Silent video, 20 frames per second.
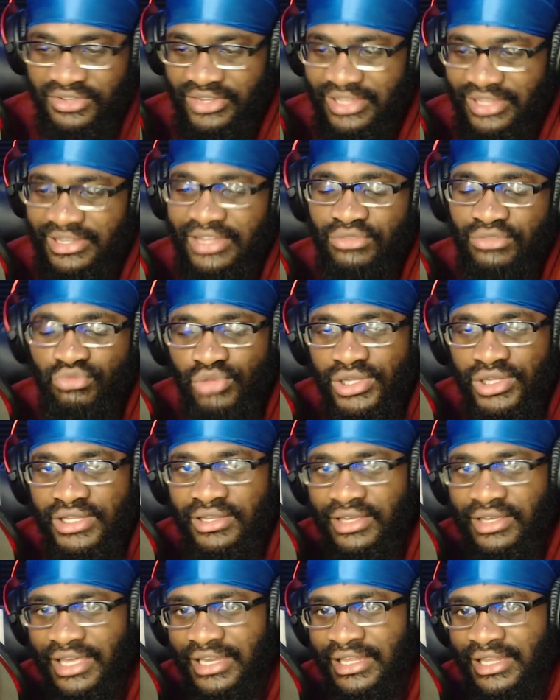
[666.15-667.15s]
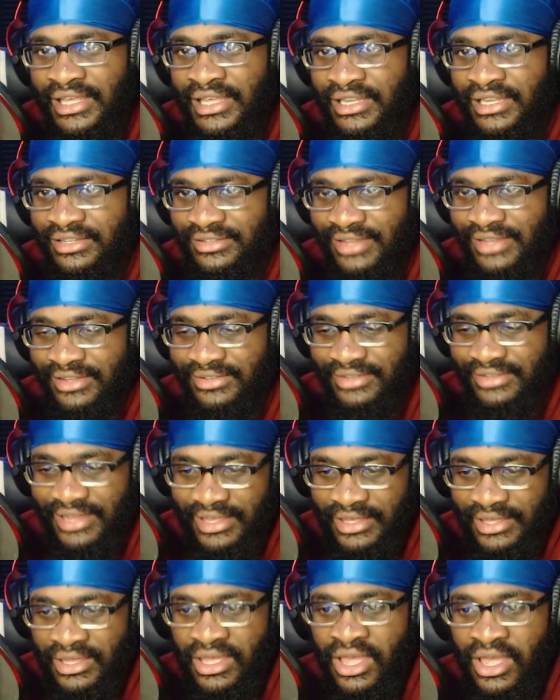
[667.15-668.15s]
like let's really look at it in a sense
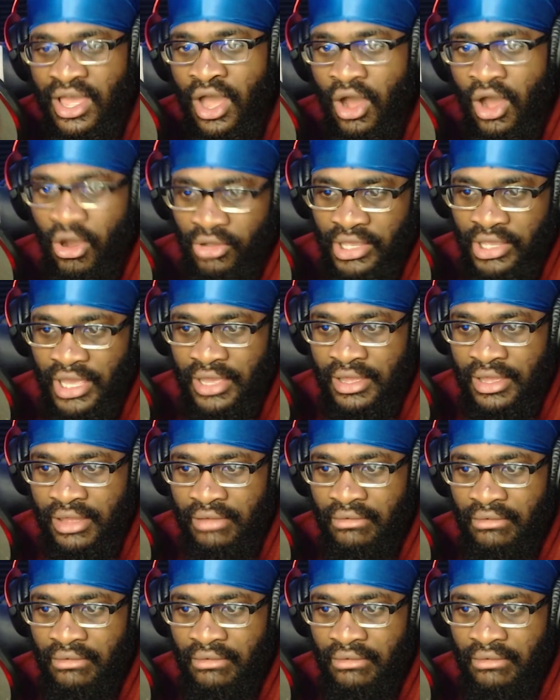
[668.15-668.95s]
like okay